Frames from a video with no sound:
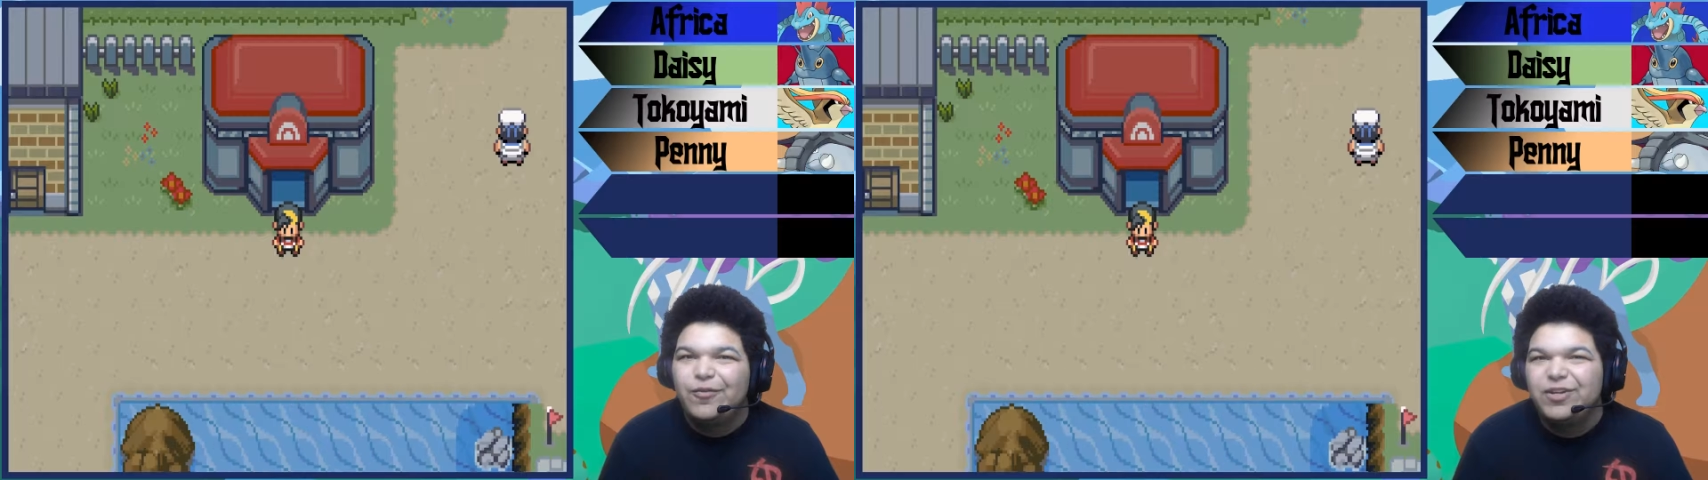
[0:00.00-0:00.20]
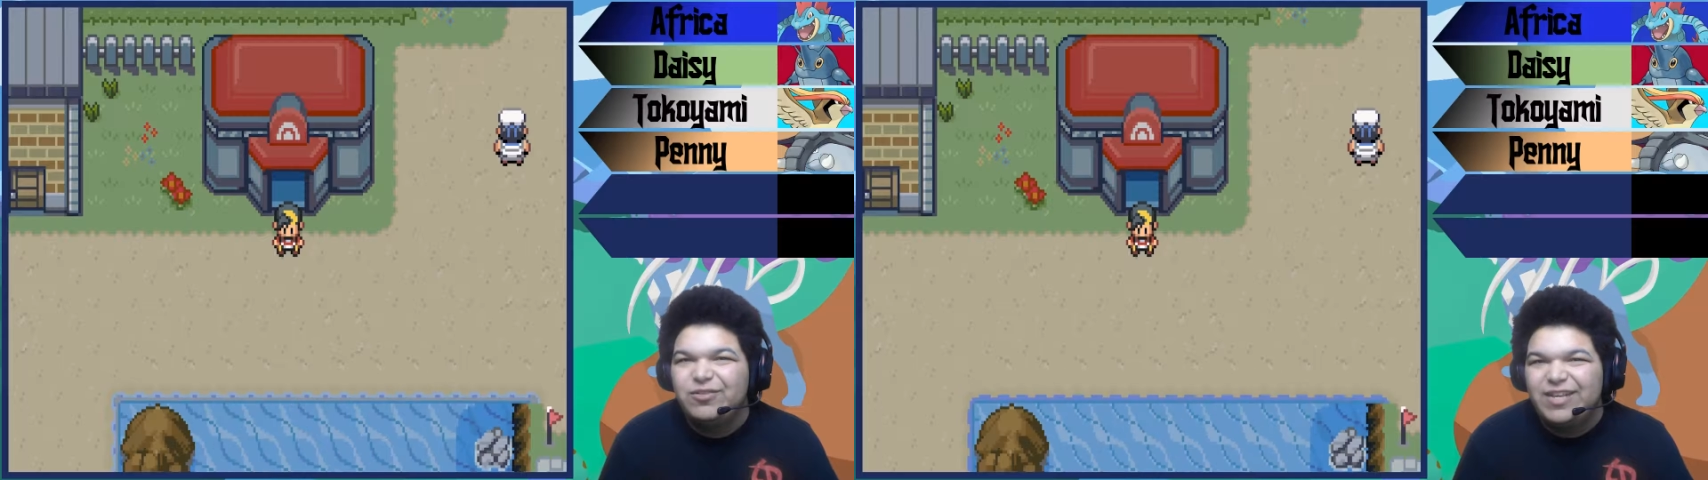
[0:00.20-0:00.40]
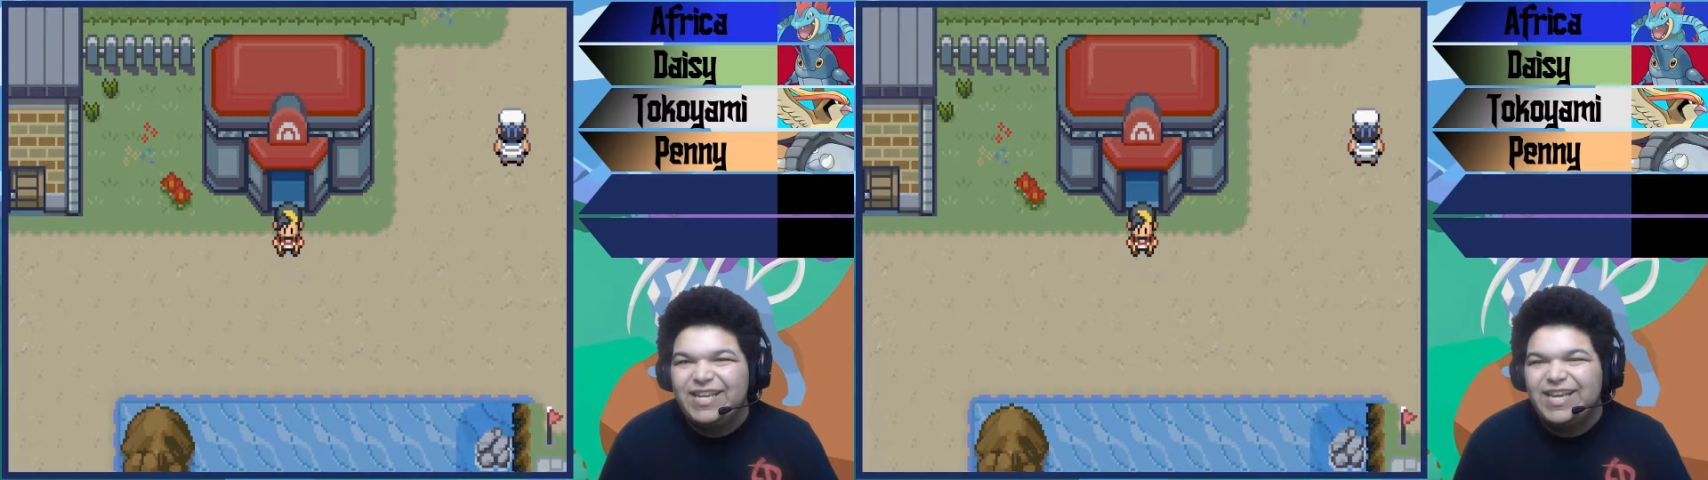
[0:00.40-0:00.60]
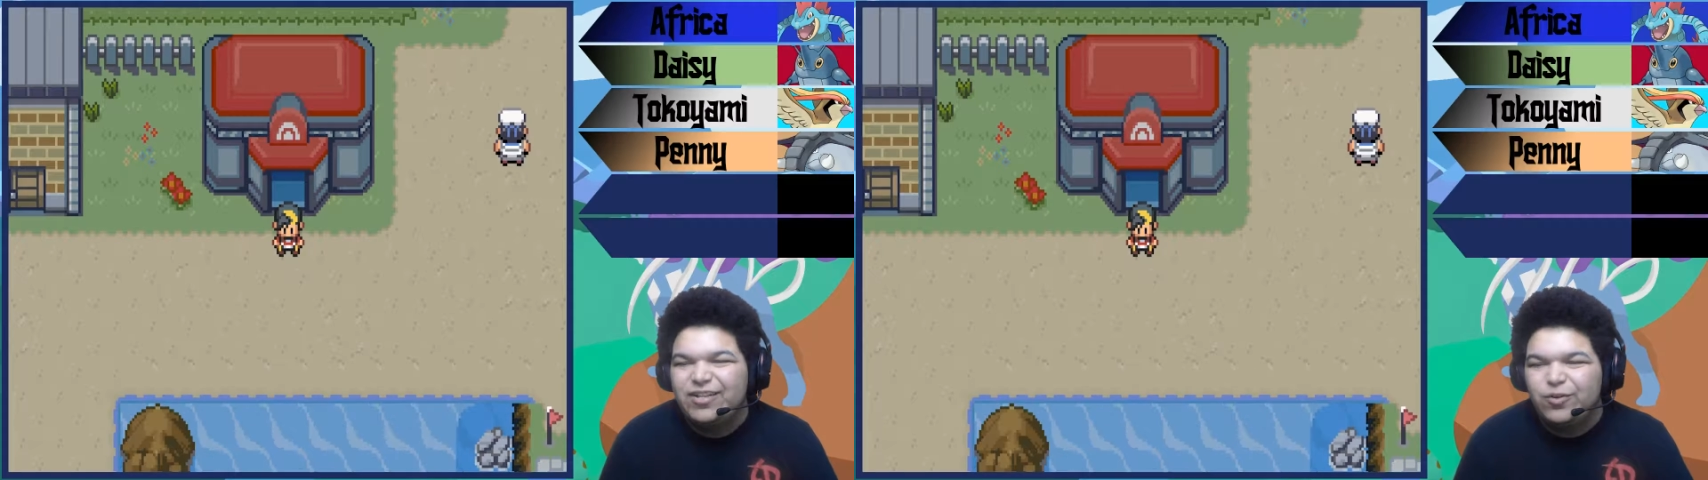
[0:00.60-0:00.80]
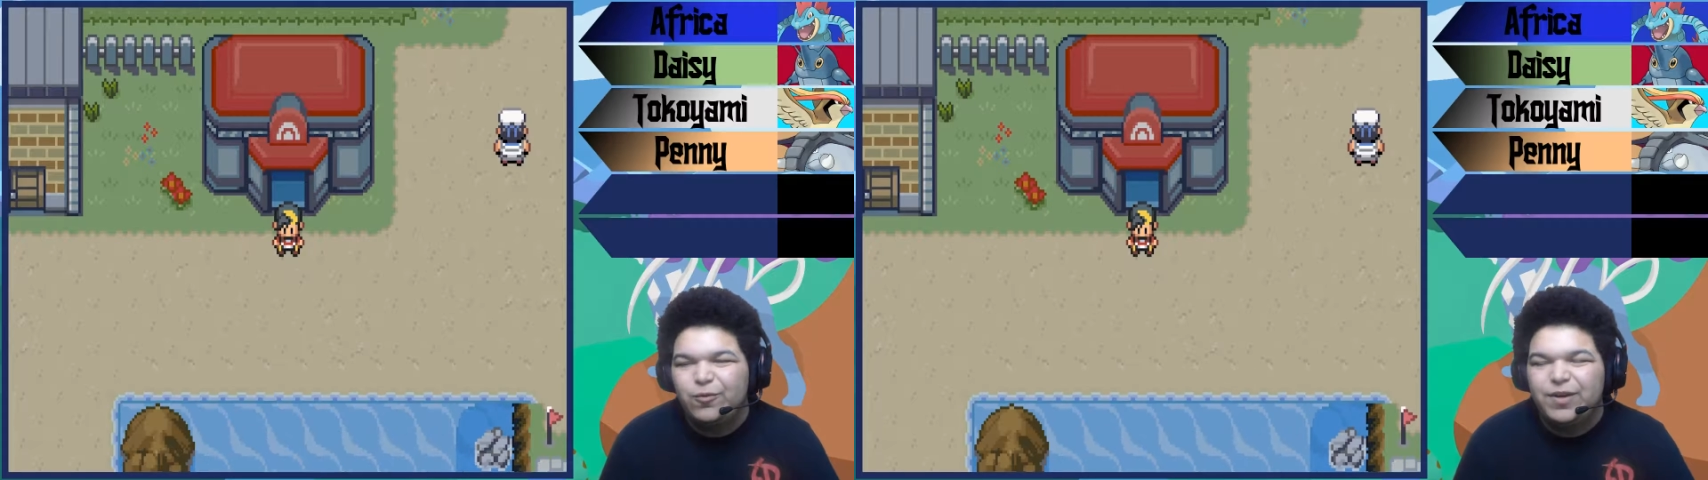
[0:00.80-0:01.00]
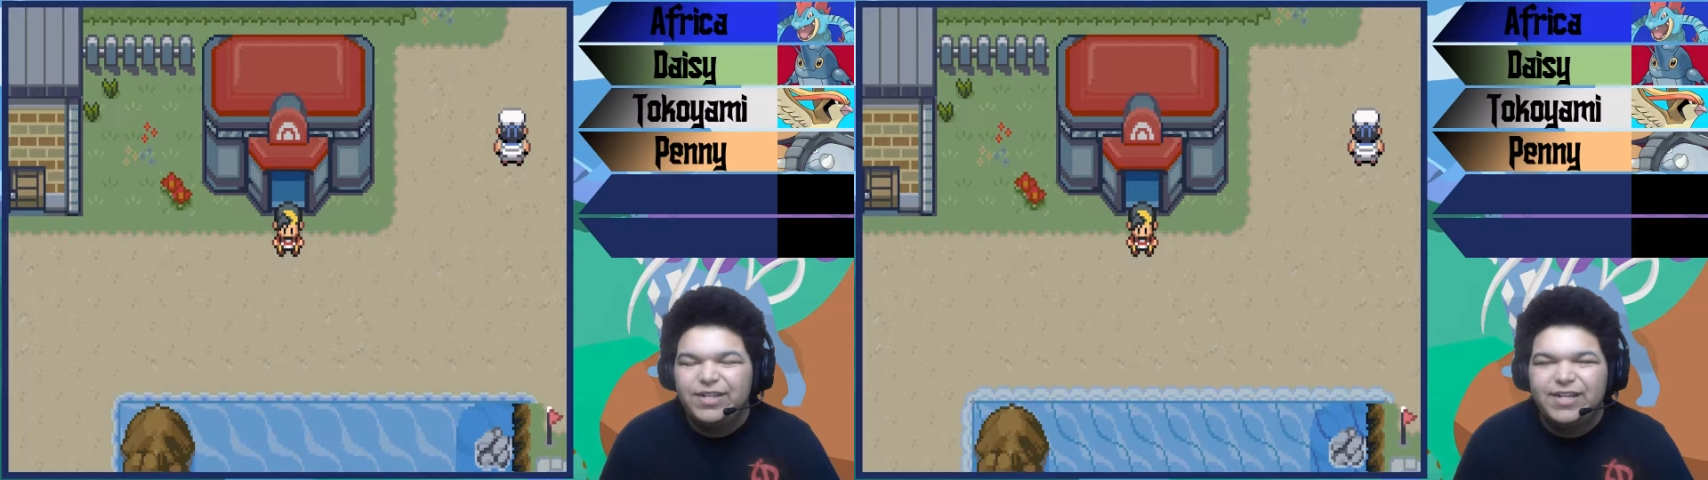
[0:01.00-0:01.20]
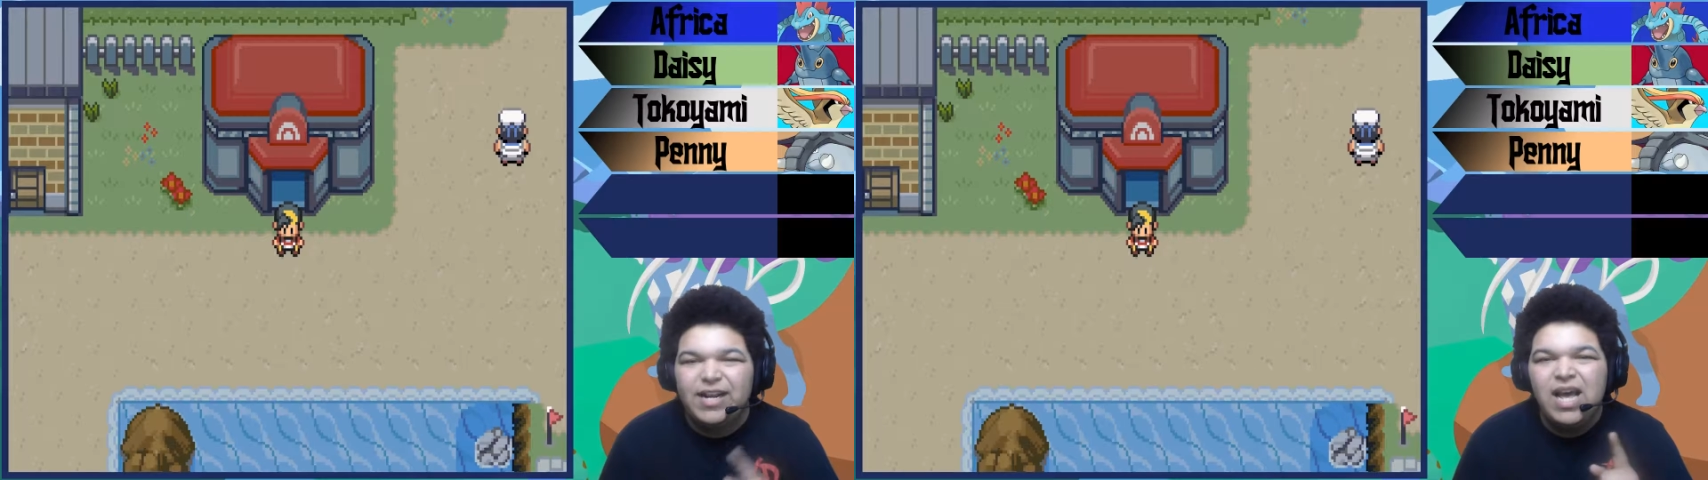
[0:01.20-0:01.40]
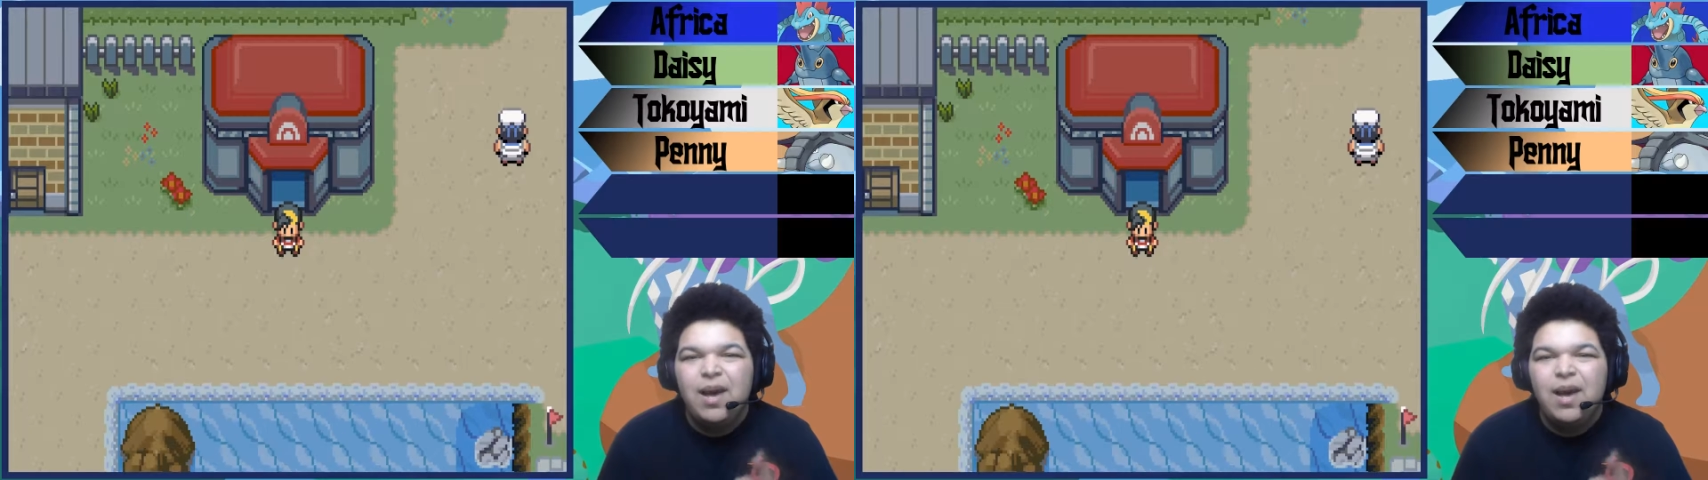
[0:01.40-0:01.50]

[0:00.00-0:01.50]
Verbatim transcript: over to the Kanto region.